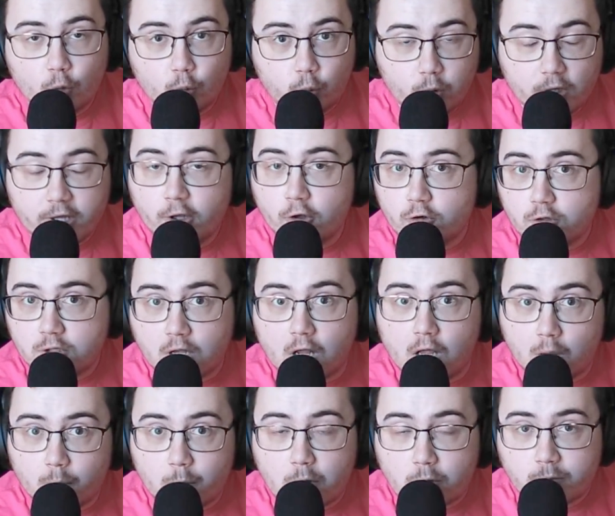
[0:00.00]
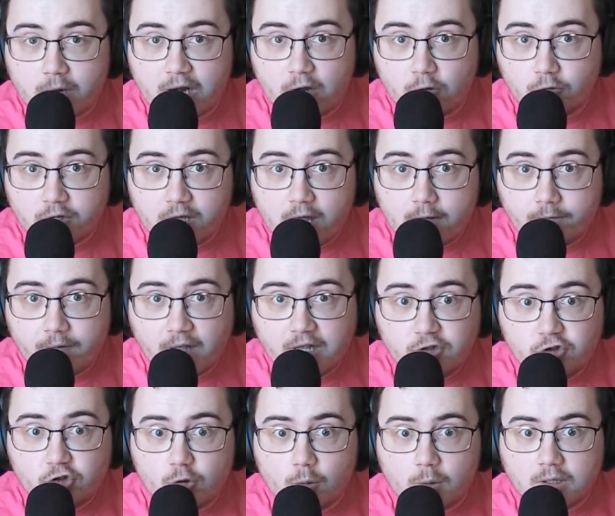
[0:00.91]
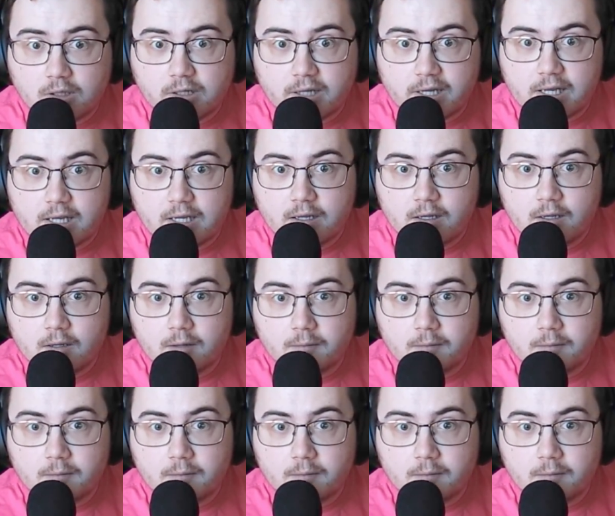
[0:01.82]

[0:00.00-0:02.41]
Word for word: will come around eventually